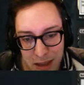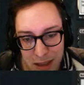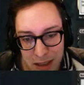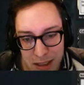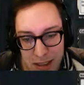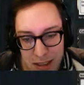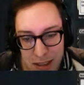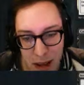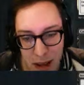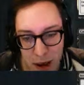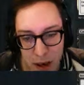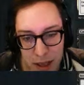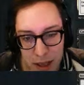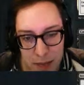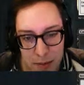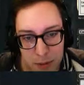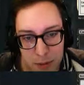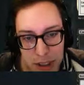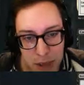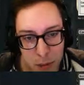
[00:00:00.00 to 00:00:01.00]
So it's
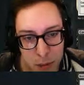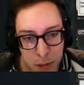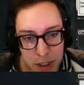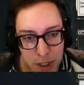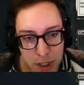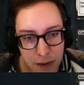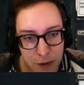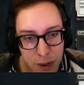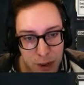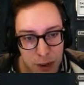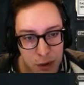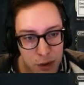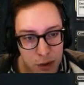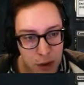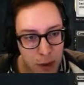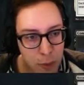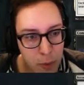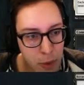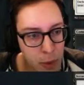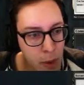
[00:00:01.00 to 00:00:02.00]
really whichever
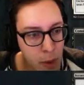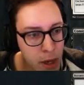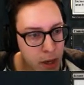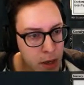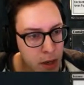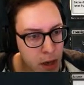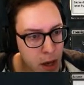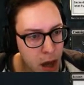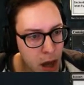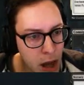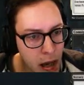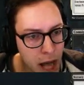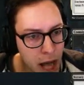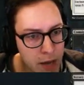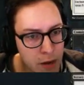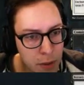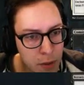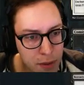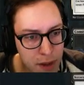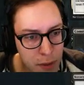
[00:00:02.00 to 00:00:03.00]
2-drop we want. I
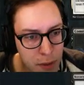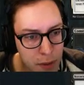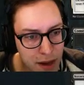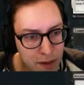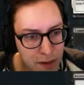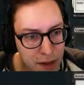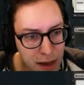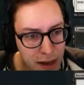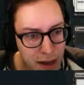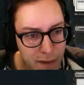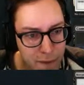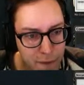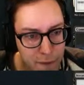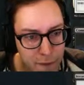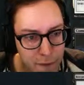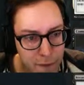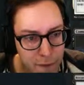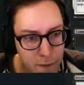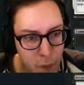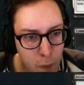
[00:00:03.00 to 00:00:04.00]
don't think we have a lot of
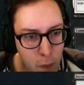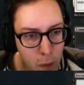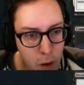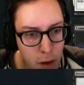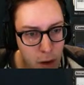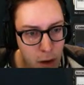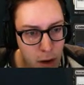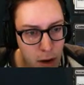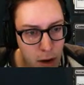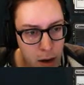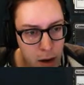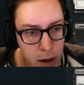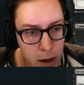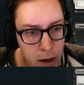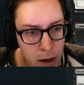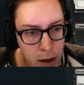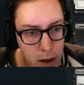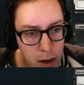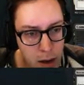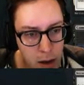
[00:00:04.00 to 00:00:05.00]
4
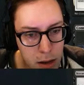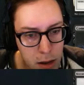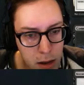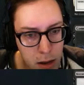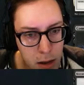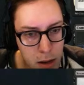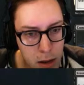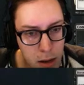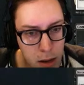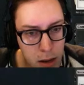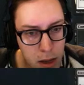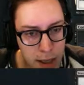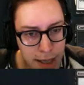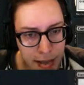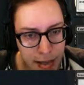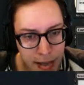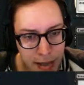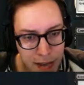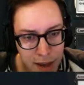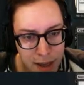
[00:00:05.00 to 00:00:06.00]

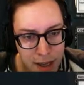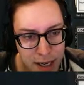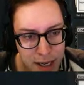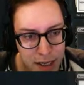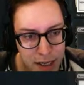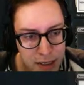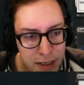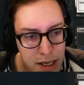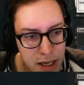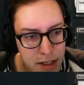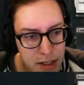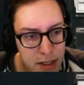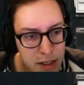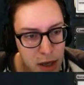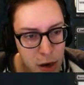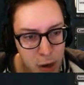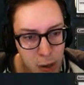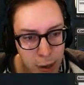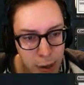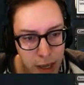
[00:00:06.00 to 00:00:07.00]
attack things.
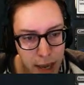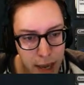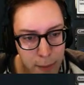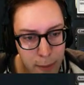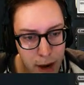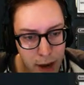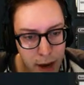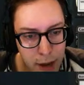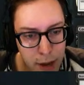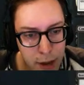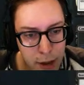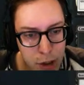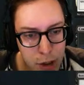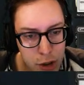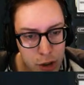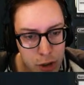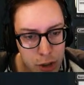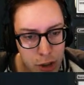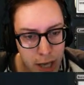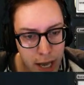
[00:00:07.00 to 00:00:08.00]
So Gatebreaker
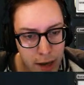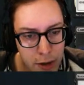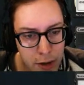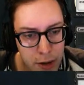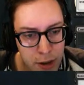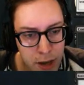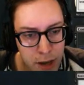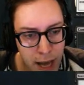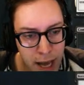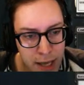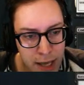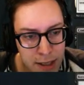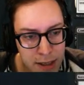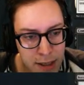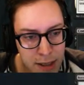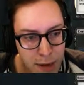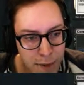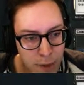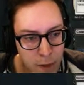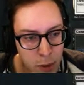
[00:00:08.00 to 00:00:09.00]
should enter as
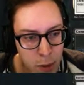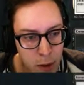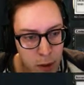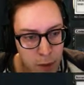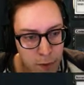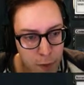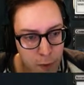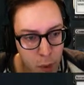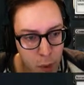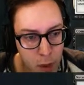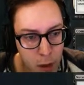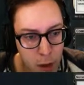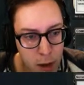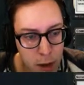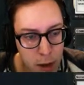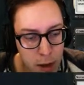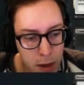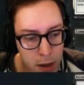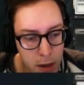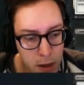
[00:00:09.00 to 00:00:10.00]
a 4/4.
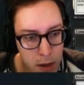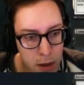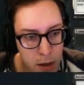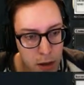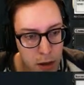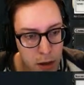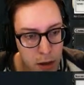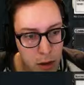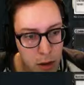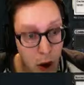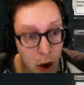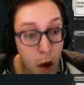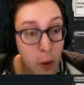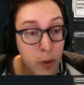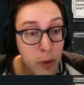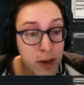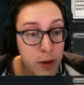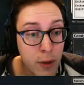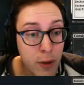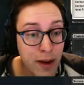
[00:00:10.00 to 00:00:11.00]
Oh,
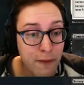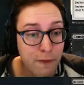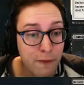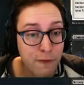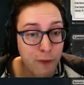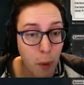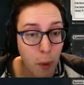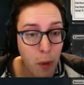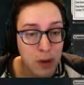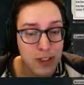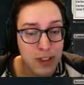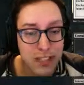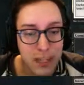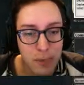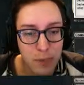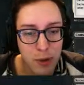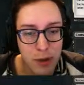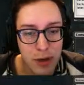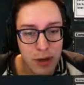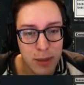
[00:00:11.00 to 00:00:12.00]
we do have 4
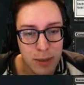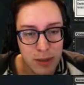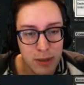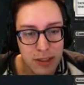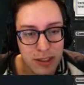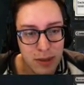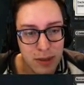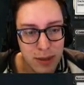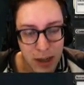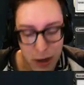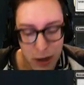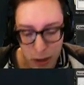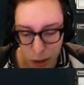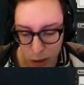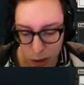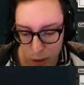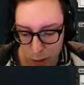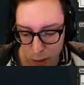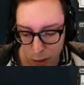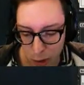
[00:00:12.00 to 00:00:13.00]
Steeple Creepers, so
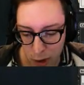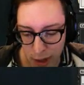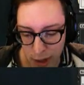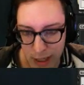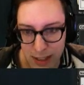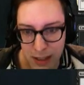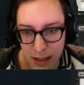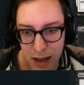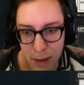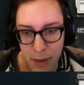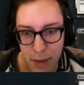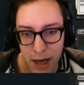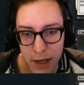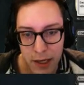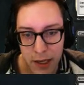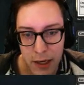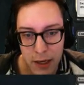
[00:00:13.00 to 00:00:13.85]
Territorial Boar gets a lot better.